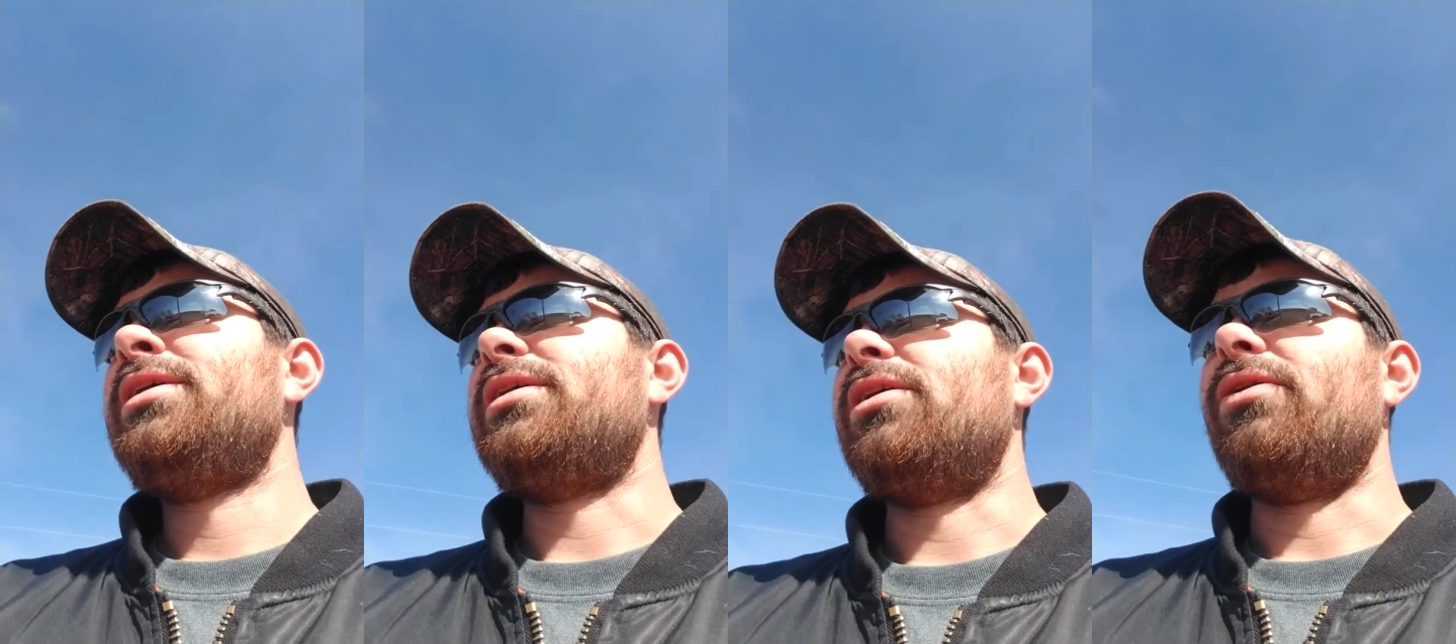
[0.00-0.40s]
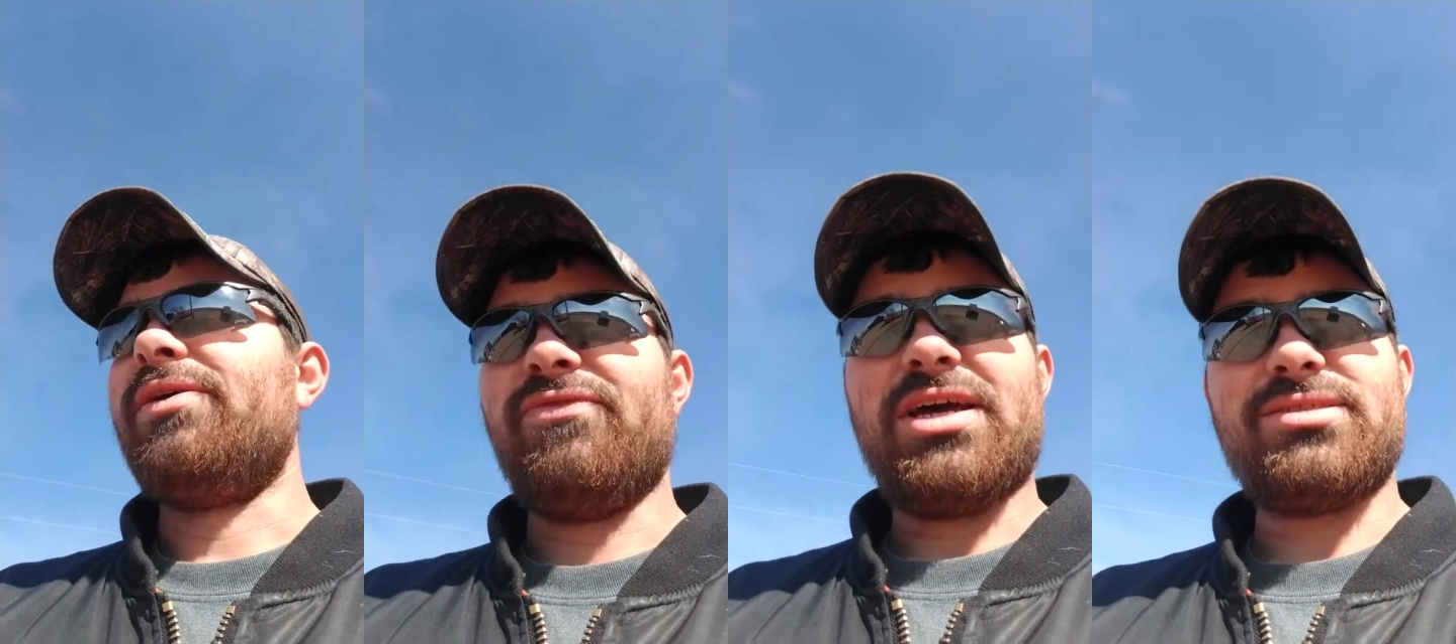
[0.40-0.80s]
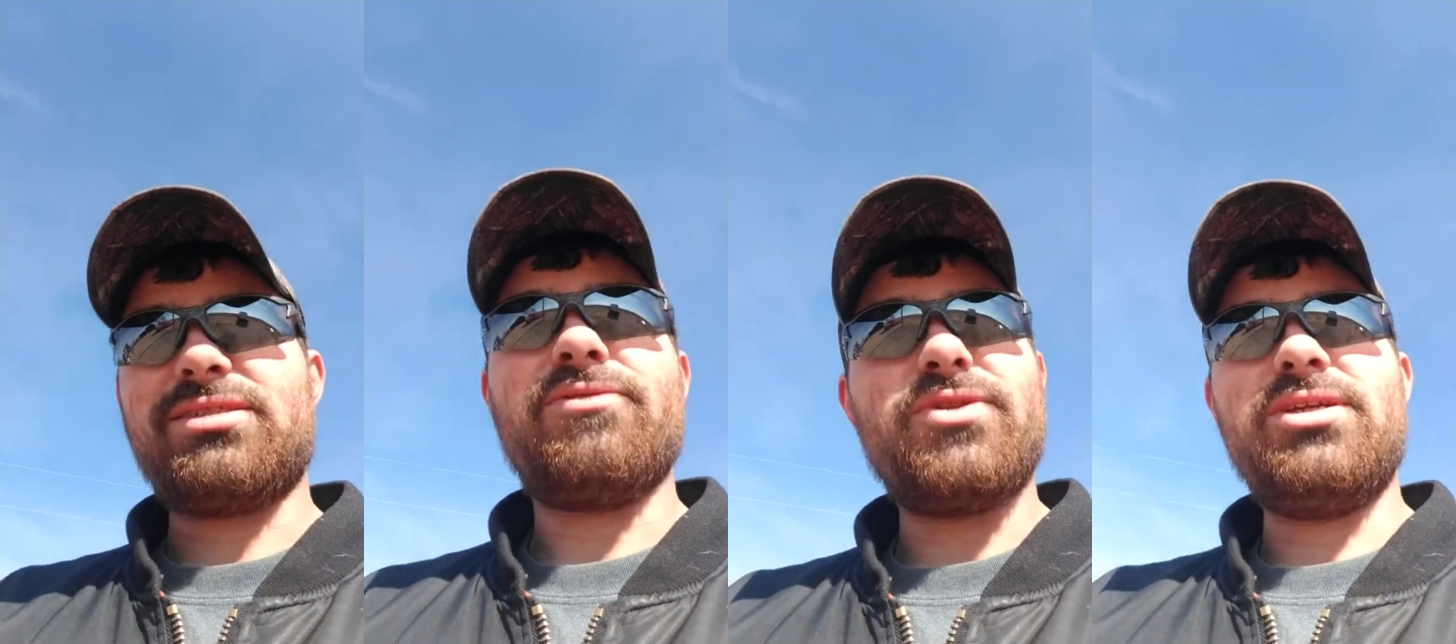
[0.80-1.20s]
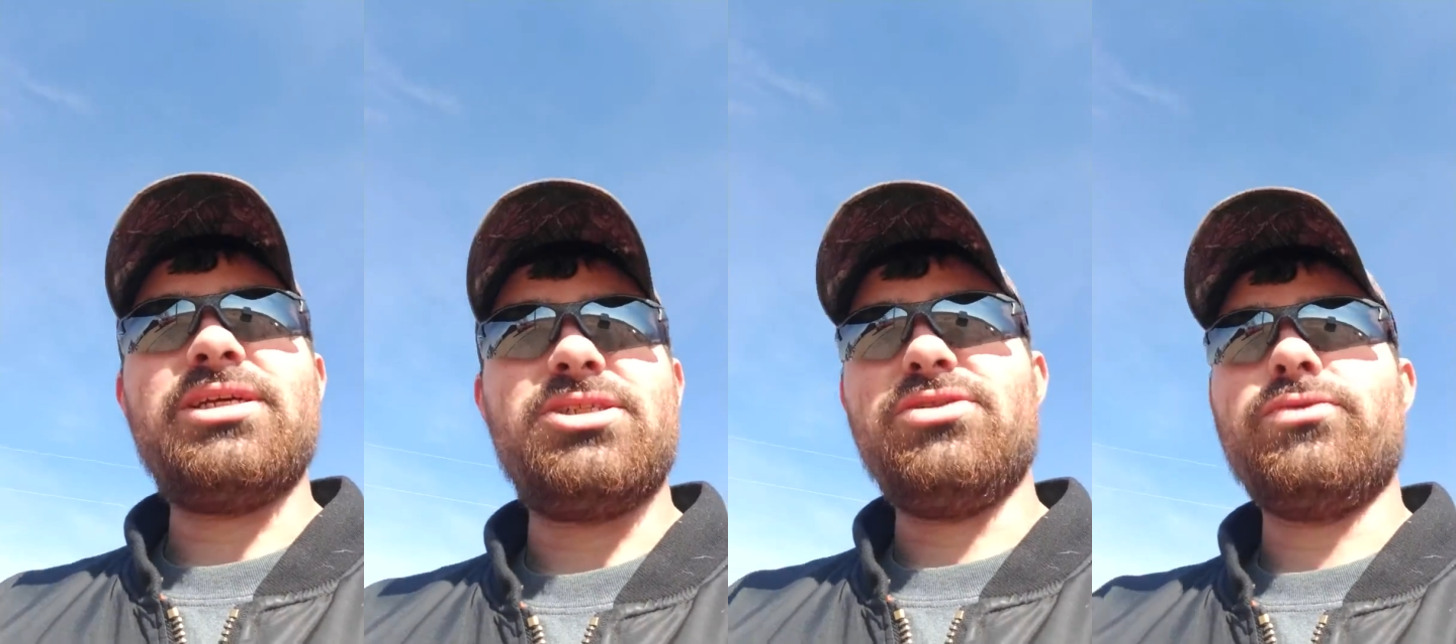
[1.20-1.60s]
if that's something
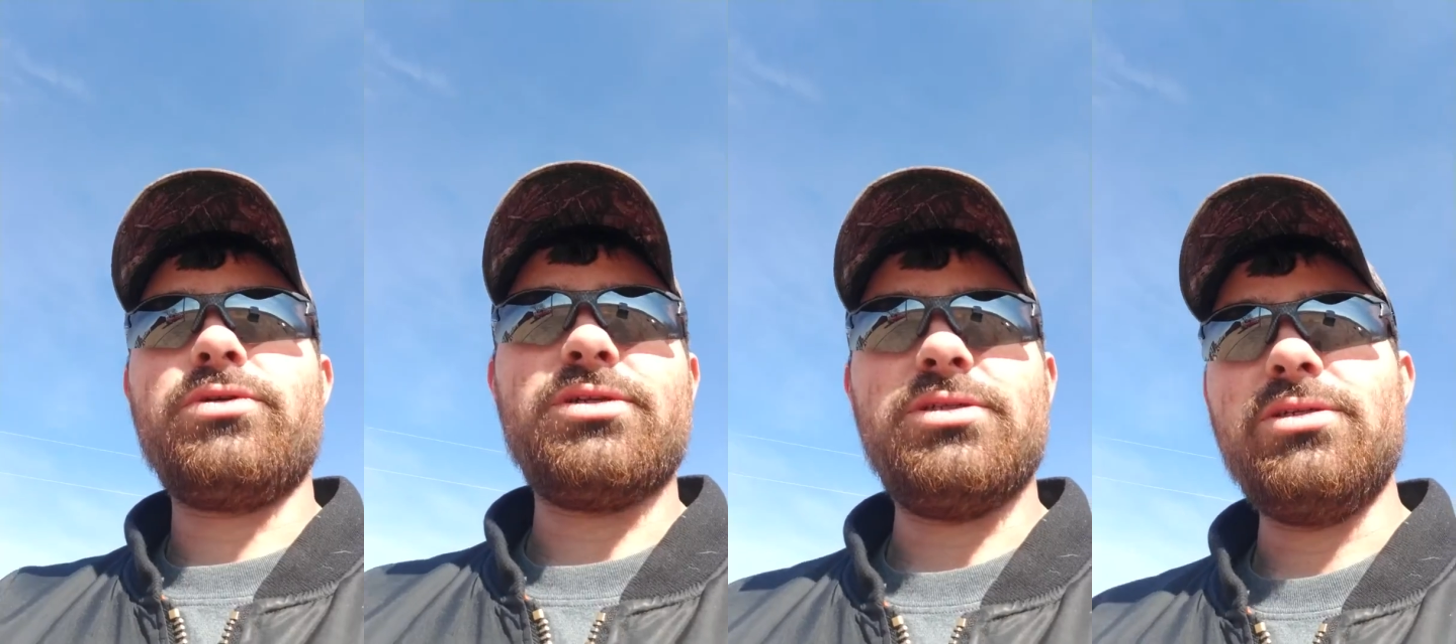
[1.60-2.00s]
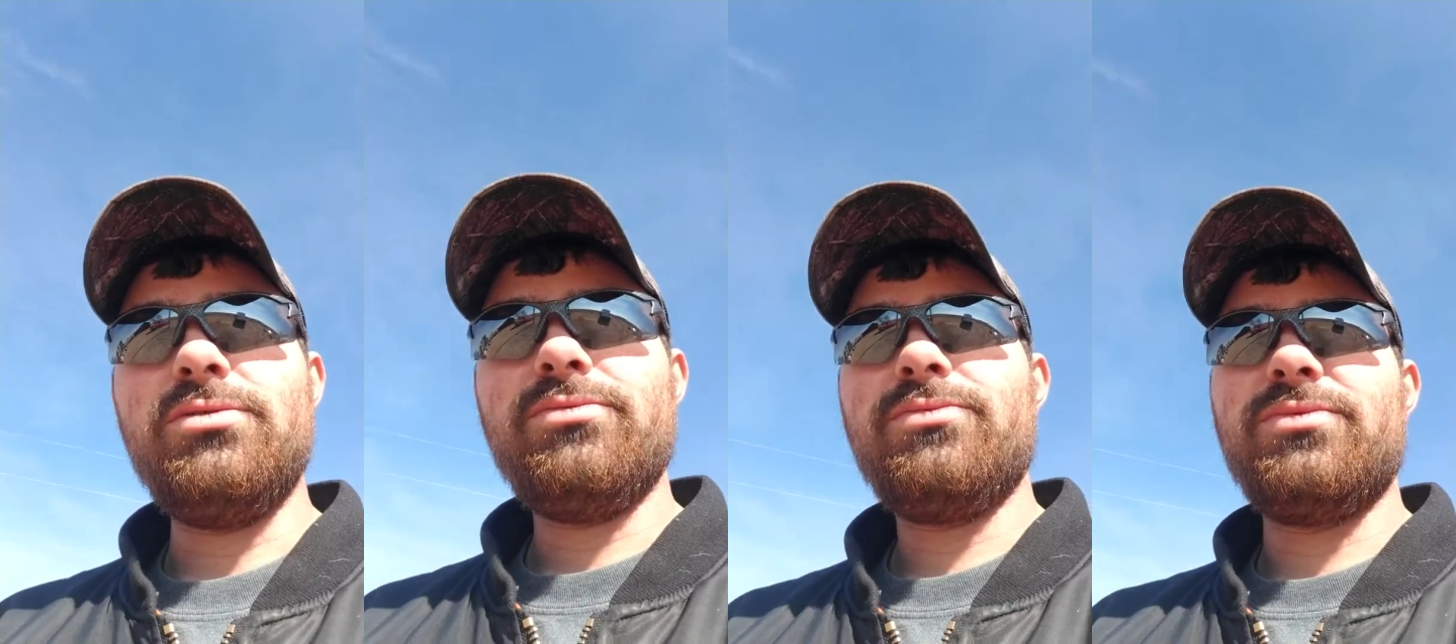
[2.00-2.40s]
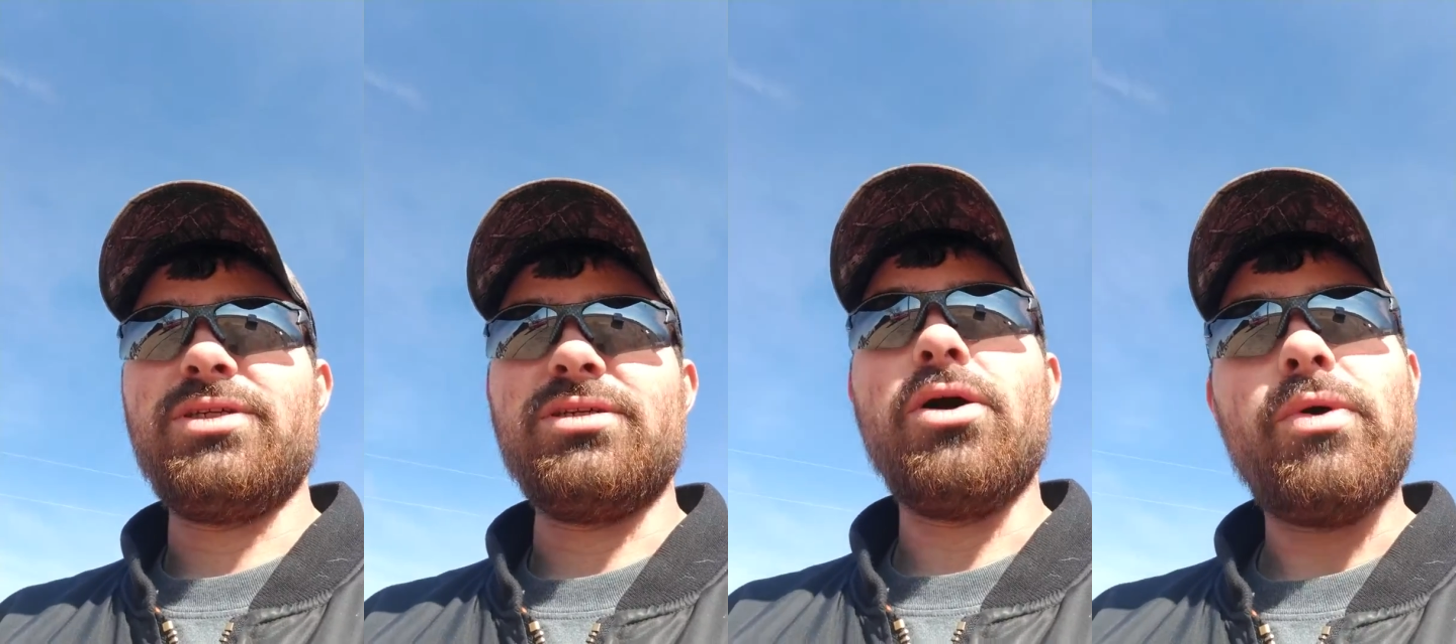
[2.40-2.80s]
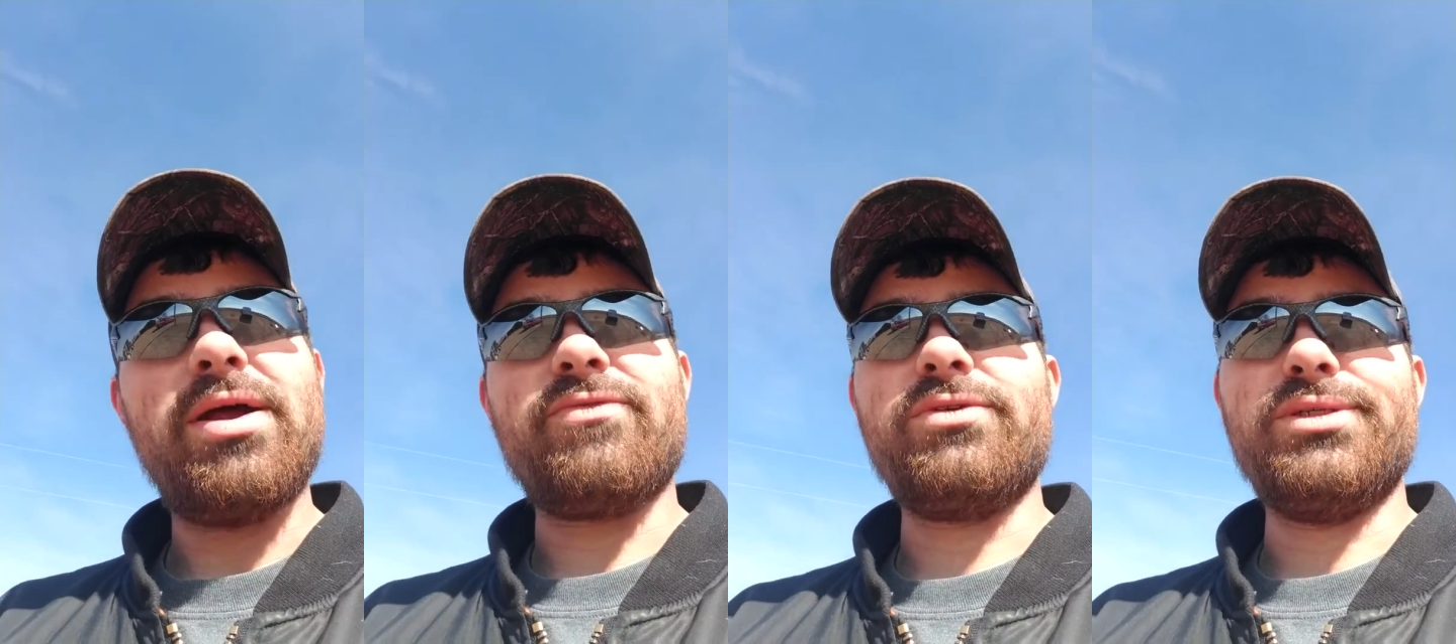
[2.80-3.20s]
that you want to do, then go
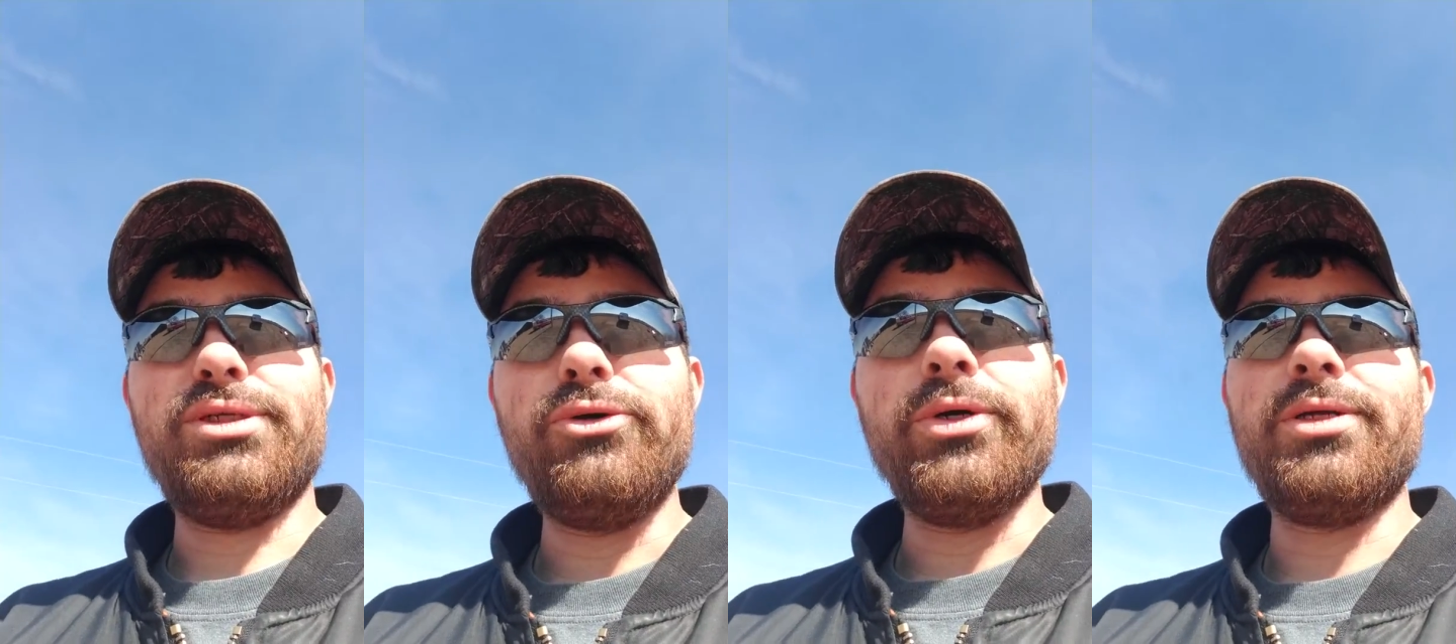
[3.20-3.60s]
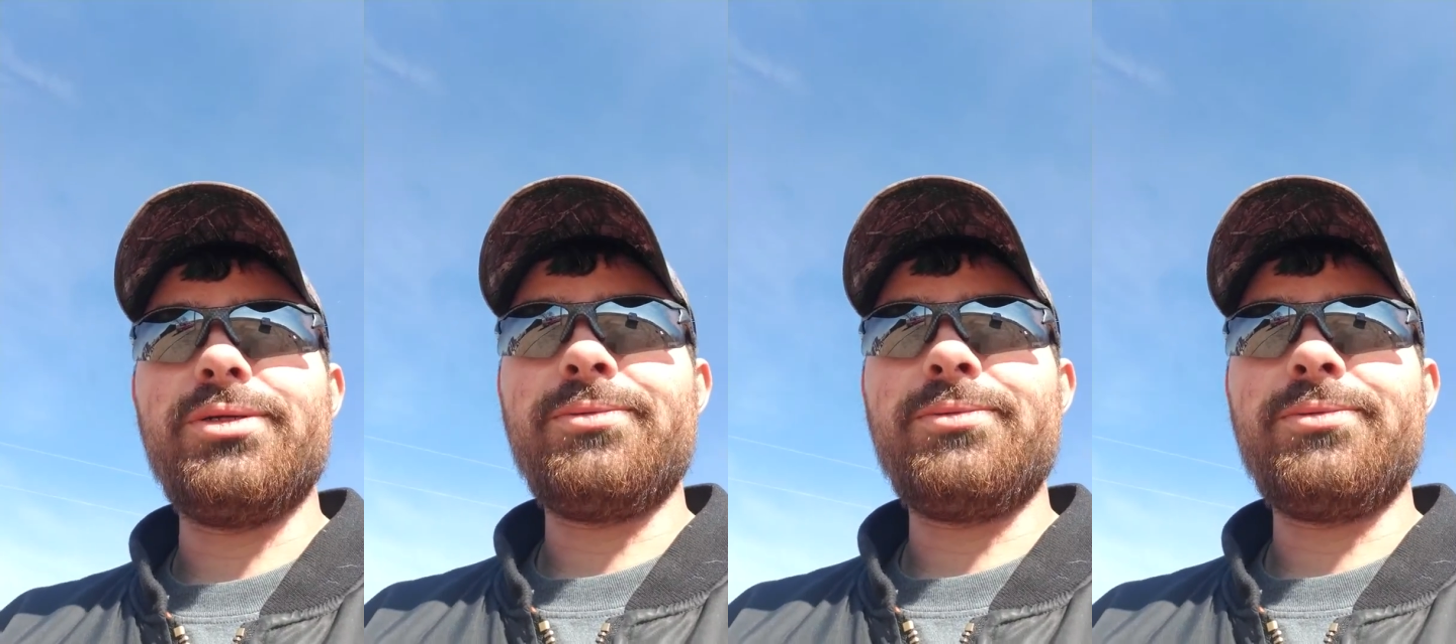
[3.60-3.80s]
after and do it.